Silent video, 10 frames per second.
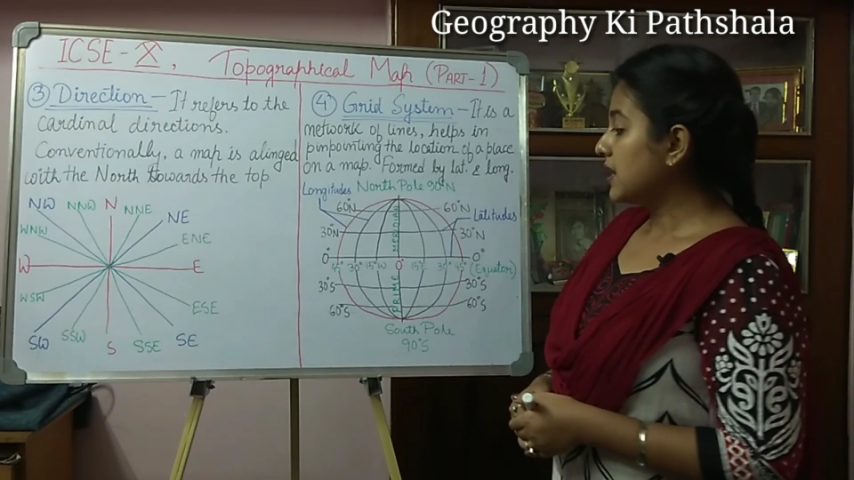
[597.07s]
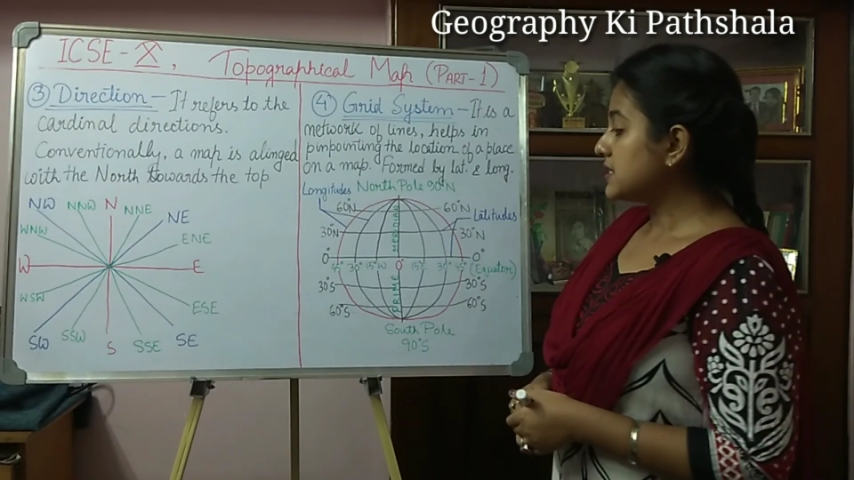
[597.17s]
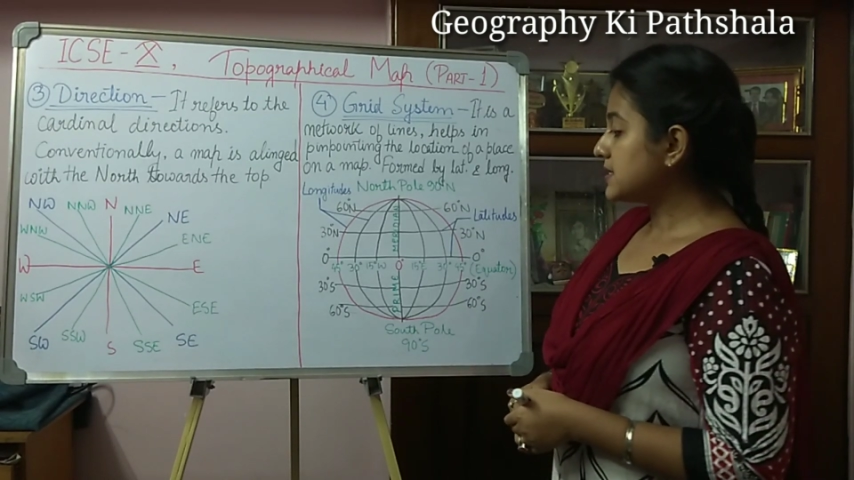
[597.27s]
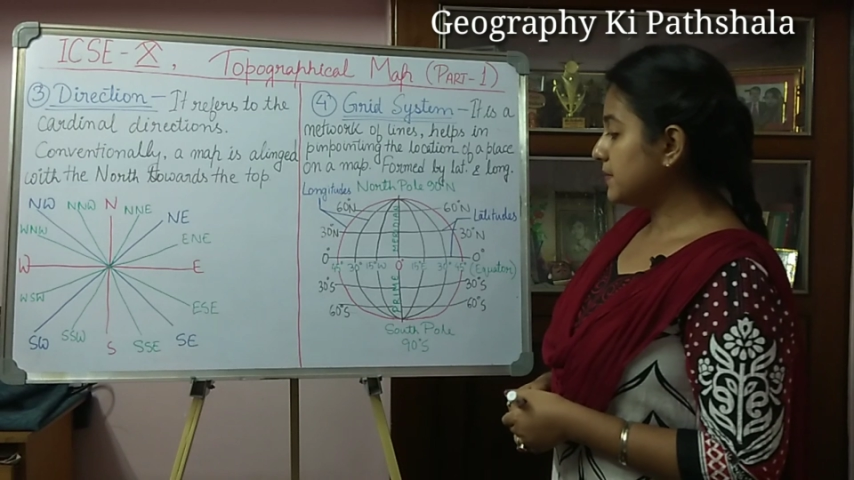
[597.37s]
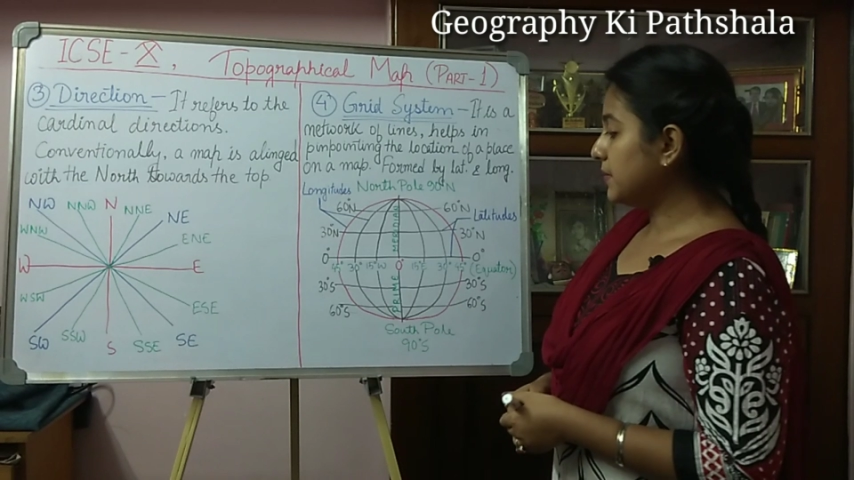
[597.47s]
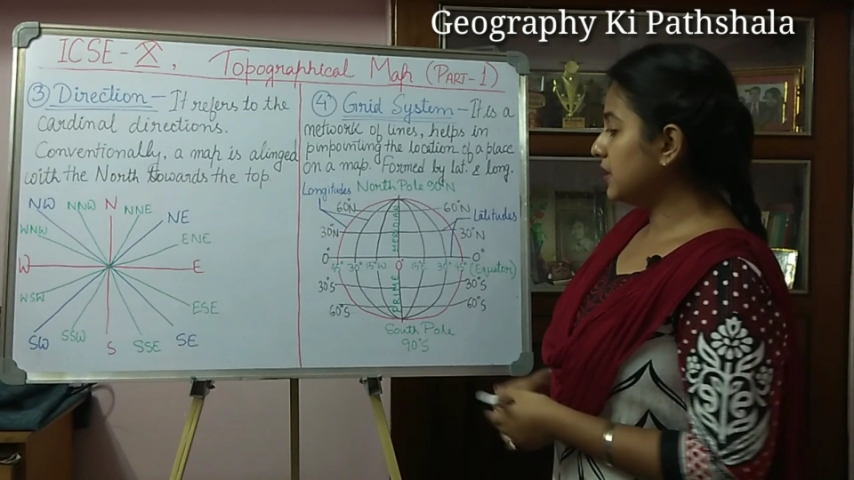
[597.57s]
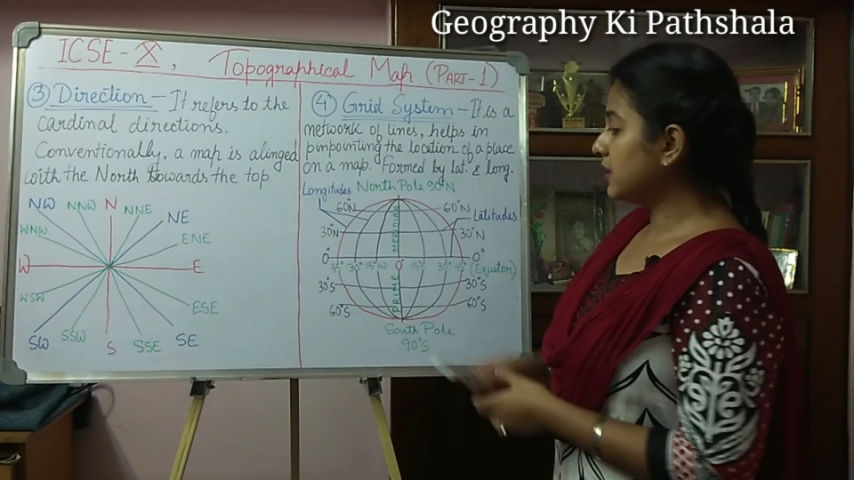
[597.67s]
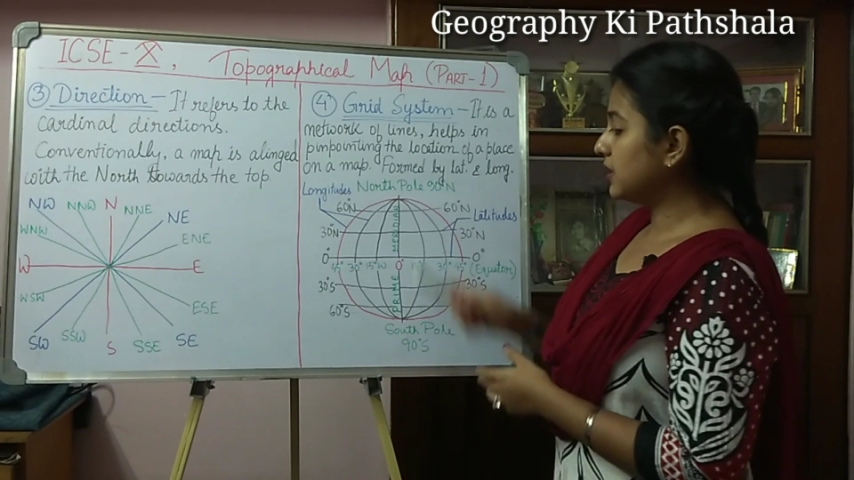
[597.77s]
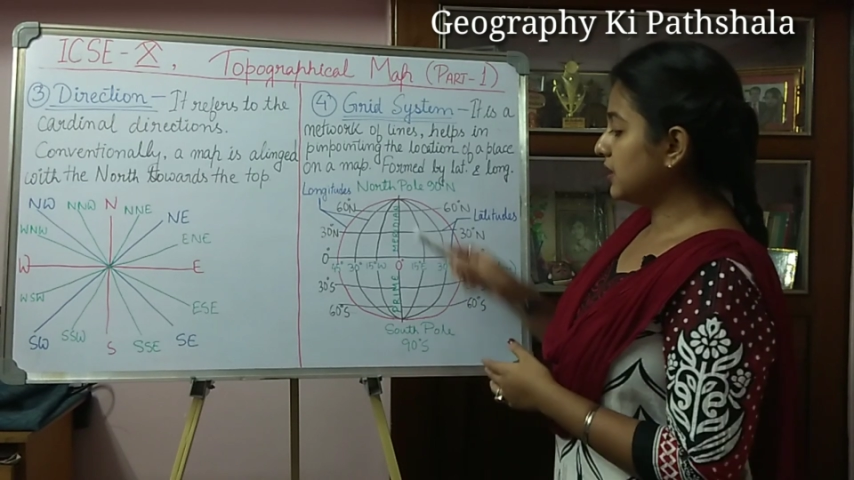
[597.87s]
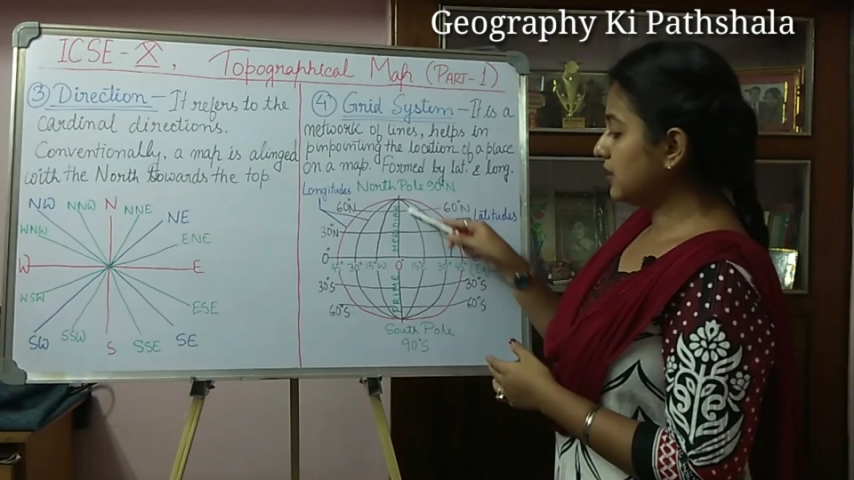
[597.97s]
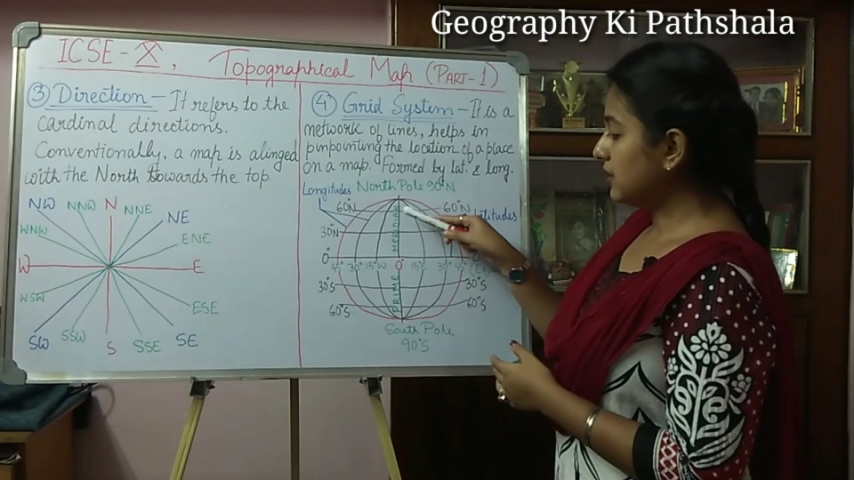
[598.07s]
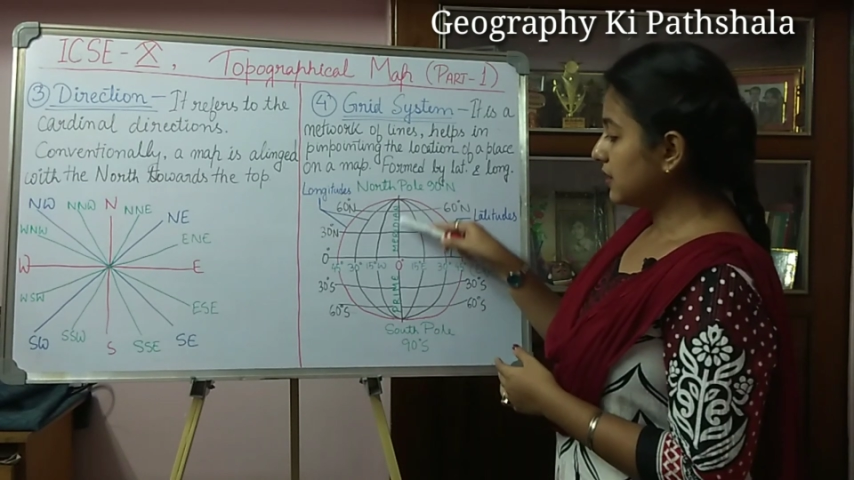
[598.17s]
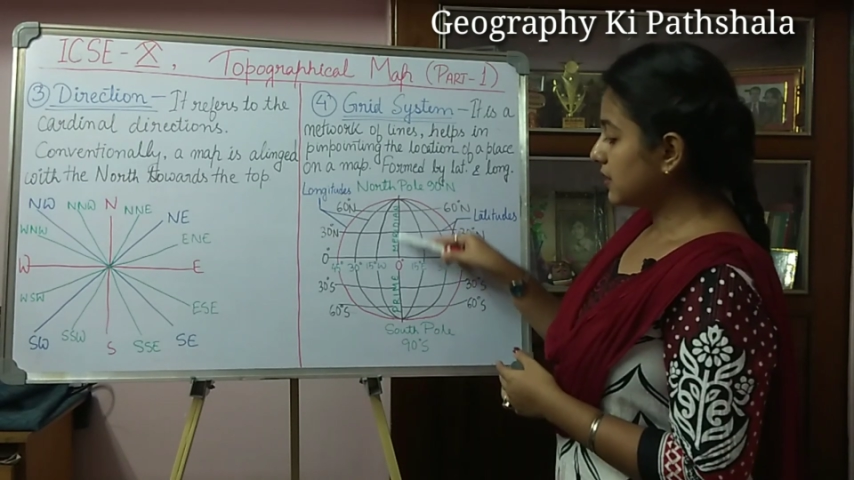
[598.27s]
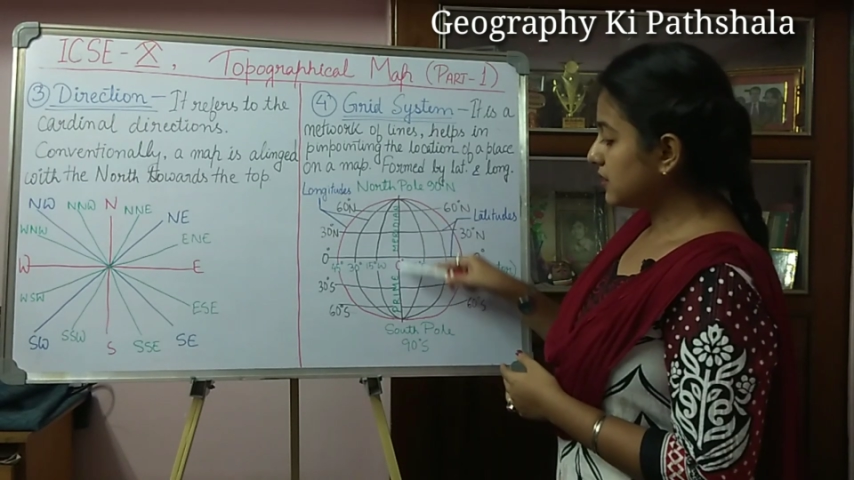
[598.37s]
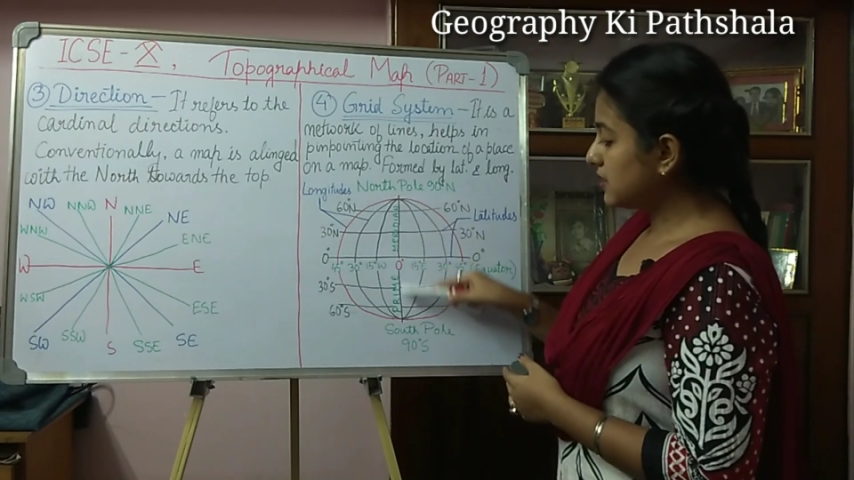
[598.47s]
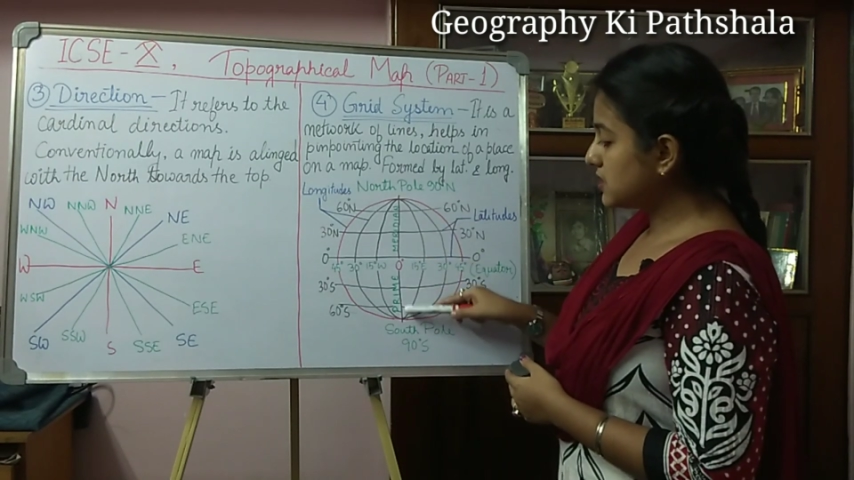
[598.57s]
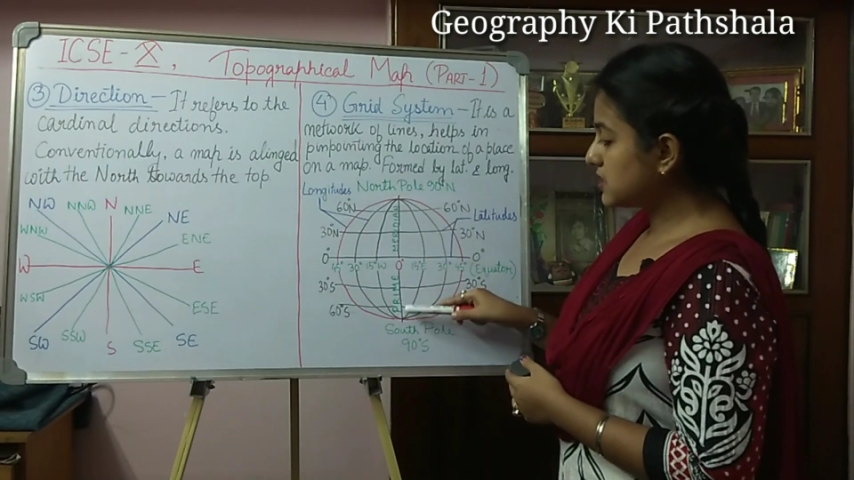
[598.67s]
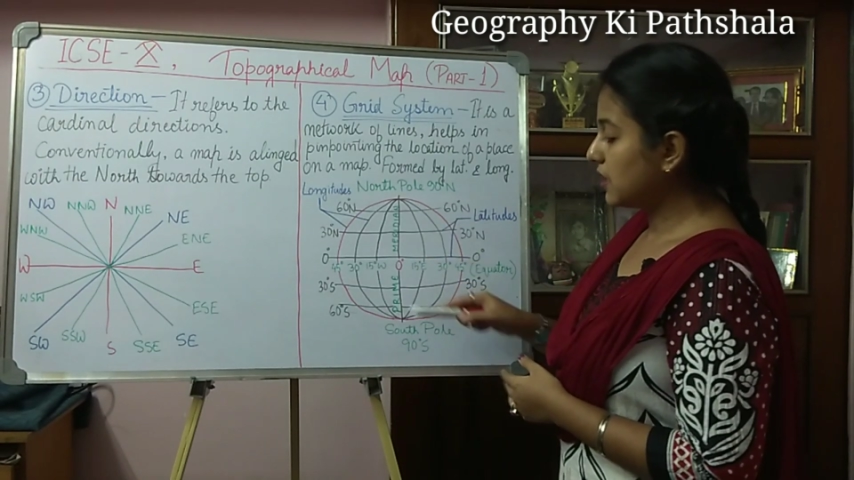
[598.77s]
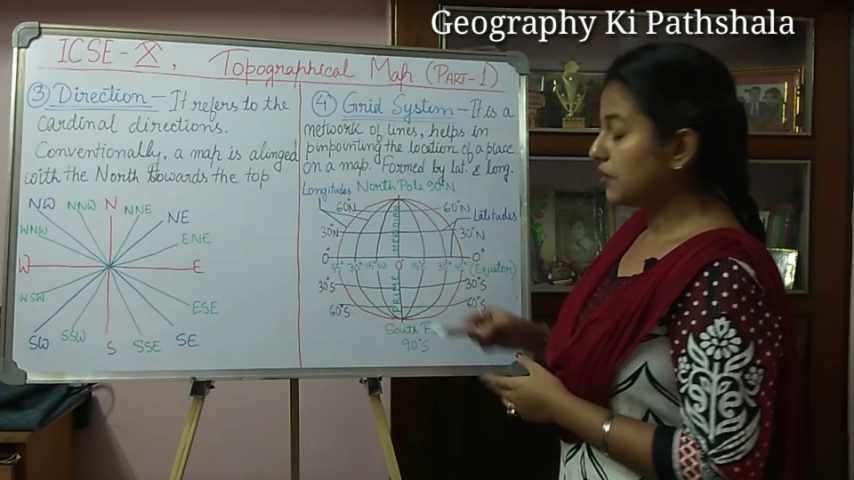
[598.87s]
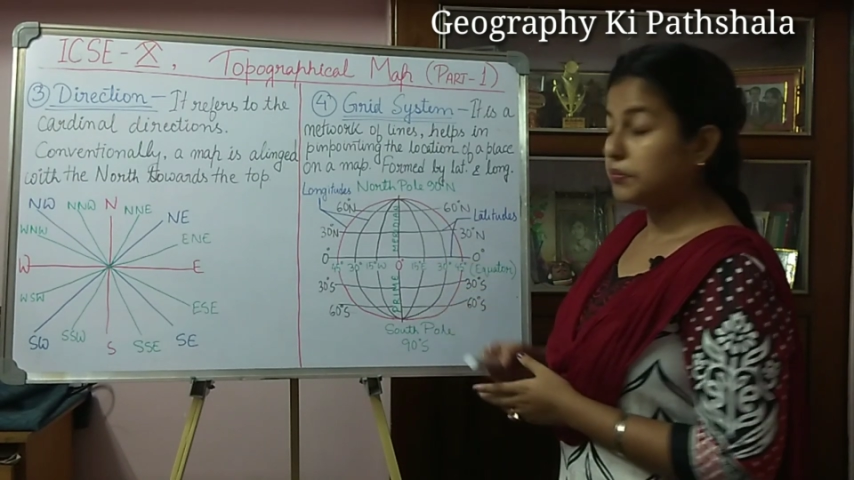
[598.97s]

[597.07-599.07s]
Similarly, this